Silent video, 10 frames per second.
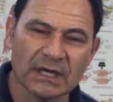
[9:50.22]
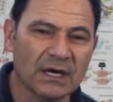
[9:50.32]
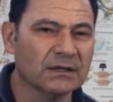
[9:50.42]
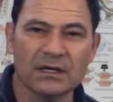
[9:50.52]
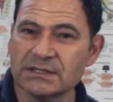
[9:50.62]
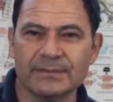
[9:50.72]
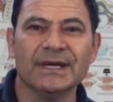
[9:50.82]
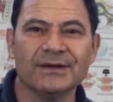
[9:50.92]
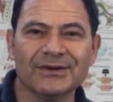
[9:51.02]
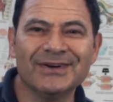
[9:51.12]
I'd like to
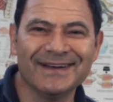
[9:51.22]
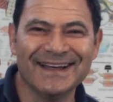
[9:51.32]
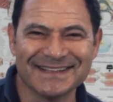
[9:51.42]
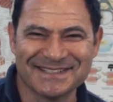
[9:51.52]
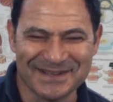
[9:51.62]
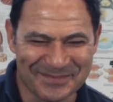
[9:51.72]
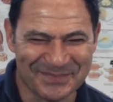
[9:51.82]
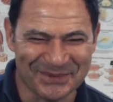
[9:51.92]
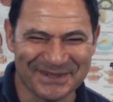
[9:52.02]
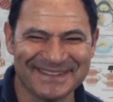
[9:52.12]
meet you at some
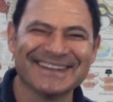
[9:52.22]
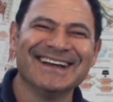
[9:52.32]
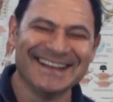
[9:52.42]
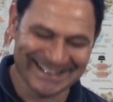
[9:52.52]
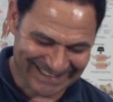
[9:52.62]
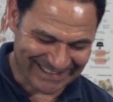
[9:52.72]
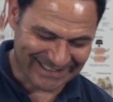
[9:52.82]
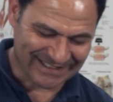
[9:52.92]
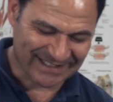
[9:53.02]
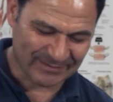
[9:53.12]
point.
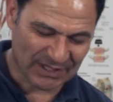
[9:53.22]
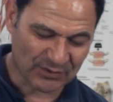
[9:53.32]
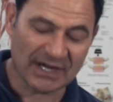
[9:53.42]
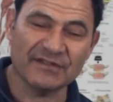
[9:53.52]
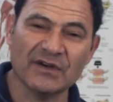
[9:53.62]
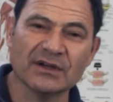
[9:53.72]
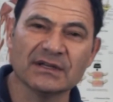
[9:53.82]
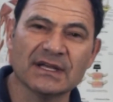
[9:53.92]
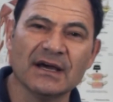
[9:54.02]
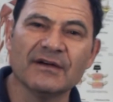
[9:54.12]
It'd be great if I
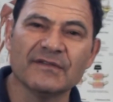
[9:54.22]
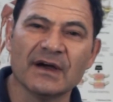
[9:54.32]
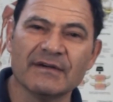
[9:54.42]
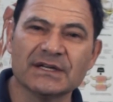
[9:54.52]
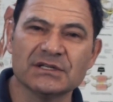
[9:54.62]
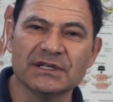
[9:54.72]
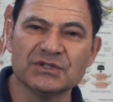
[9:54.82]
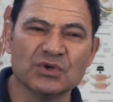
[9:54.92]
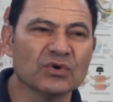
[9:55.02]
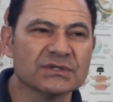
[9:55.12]
could come. I've actually
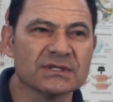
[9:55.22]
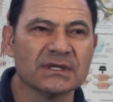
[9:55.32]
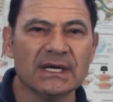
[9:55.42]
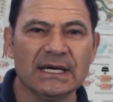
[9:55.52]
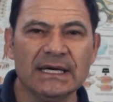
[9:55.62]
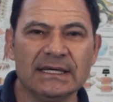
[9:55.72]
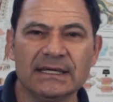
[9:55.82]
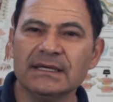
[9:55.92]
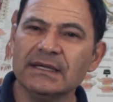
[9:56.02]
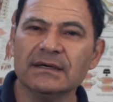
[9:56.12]
taught in
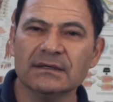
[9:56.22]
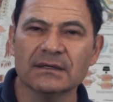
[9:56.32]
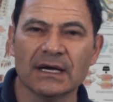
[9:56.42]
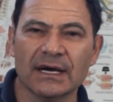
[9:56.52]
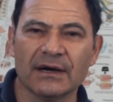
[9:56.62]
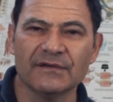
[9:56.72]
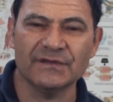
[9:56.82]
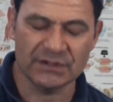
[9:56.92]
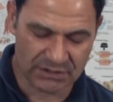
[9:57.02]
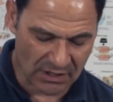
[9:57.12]
India a
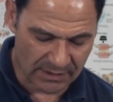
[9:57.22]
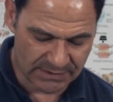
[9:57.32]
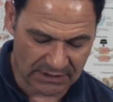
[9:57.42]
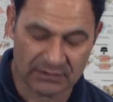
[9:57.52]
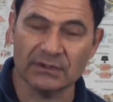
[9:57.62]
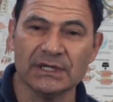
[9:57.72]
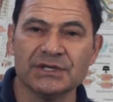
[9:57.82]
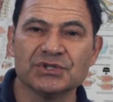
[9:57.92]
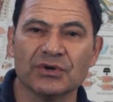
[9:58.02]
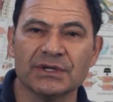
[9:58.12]
few times and really
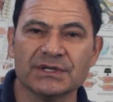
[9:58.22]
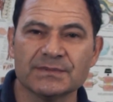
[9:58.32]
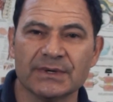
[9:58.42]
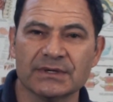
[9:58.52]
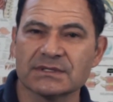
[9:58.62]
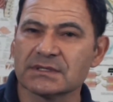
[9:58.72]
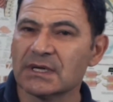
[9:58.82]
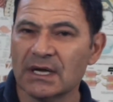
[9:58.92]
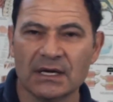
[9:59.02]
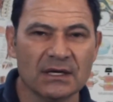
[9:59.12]
enjoyed the experience
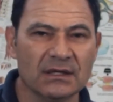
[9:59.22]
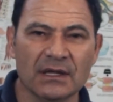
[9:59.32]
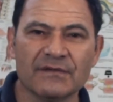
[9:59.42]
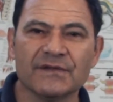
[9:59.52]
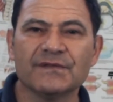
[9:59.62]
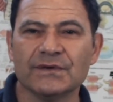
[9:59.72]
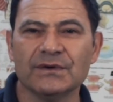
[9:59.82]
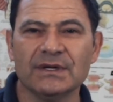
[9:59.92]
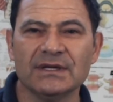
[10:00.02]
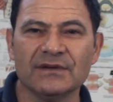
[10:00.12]
love the
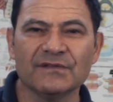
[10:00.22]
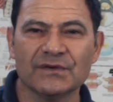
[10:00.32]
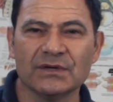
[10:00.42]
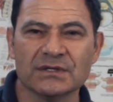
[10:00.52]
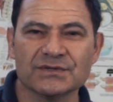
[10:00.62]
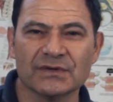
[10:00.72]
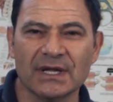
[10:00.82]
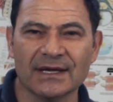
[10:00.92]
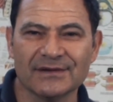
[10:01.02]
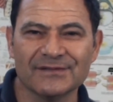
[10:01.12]
food, Indian food and Sri
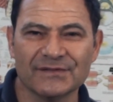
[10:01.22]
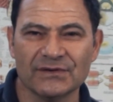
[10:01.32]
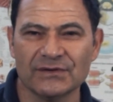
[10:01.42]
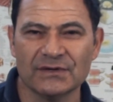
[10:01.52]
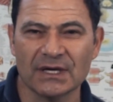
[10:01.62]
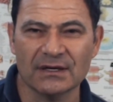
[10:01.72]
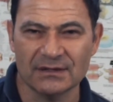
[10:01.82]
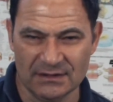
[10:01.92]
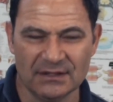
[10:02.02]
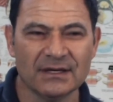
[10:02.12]
Lankan food,
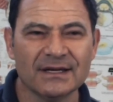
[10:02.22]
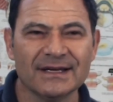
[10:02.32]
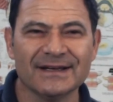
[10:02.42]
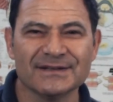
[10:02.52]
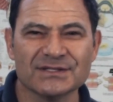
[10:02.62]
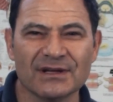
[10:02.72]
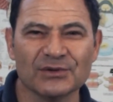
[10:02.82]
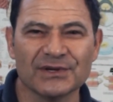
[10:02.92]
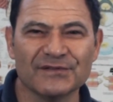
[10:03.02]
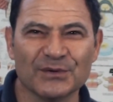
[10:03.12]
and so looking